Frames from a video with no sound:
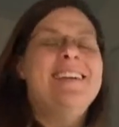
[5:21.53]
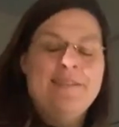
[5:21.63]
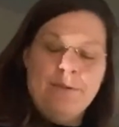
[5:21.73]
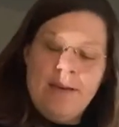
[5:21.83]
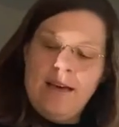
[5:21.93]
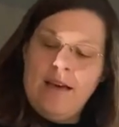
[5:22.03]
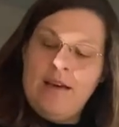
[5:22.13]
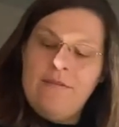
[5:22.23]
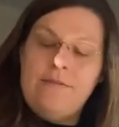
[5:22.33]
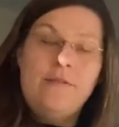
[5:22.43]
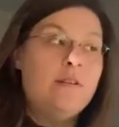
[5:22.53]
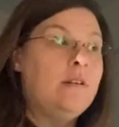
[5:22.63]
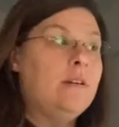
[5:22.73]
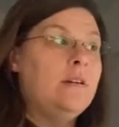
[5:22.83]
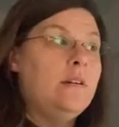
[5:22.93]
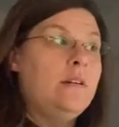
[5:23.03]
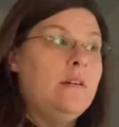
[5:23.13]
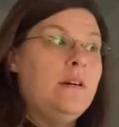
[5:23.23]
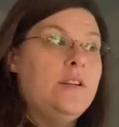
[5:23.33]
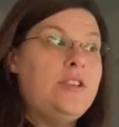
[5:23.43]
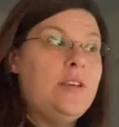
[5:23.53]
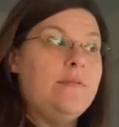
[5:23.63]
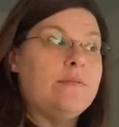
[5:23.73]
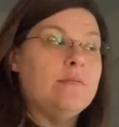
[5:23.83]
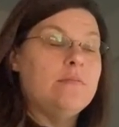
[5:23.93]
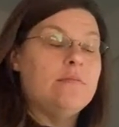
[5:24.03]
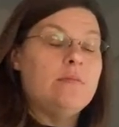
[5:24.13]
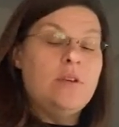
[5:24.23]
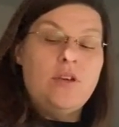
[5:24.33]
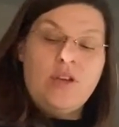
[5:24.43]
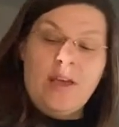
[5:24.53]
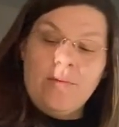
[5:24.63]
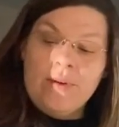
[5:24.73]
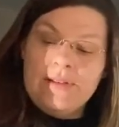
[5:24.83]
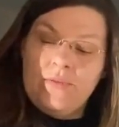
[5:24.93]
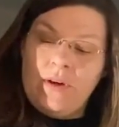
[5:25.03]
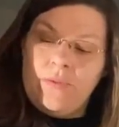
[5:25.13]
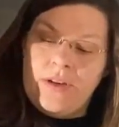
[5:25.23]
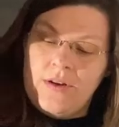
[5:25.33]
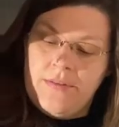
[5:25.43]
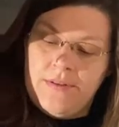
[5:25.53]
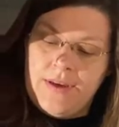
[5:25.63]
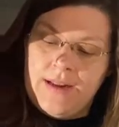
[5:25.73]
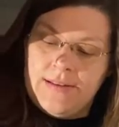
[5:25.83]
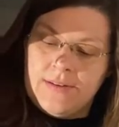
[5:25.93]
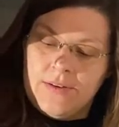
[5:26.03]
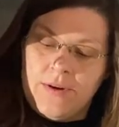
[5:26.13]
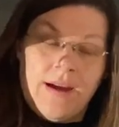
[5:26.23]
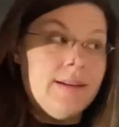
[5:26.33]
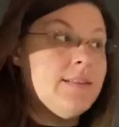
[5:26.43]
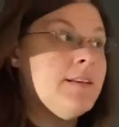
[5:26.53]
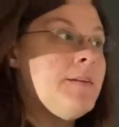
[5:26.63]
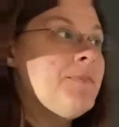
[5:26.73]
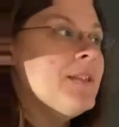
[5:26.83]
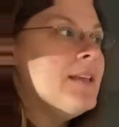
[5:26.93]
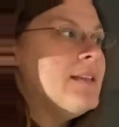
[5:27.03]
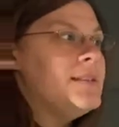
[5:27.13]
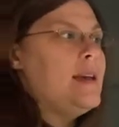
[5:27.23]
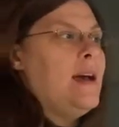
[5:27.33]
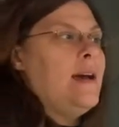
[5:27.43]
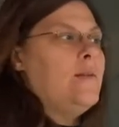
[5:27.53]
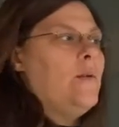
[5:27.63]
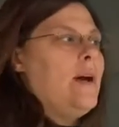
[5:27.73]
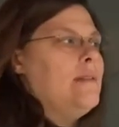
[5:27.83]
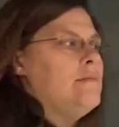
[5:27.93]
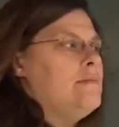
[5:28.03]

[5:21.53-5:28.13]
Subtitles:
We have achieved. And the reason why we know that that is correct is that what?